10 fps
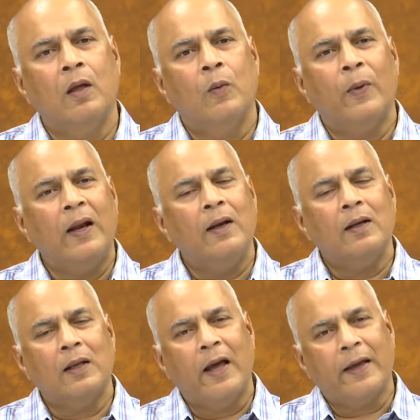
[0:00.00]
Well,
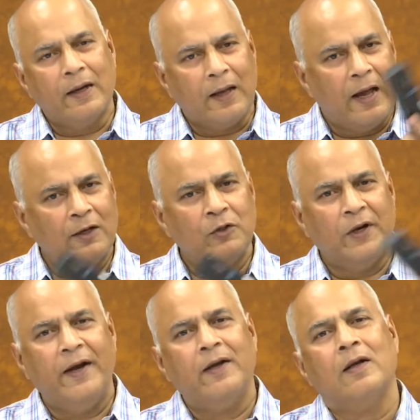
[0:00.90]
I can
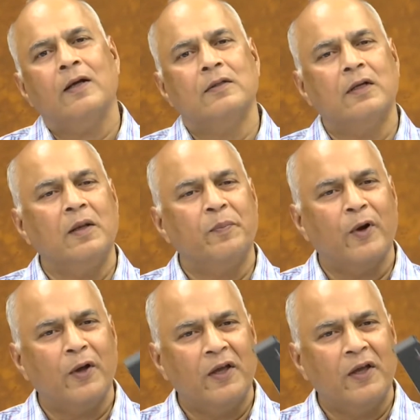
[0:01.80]
calculate the de Broglie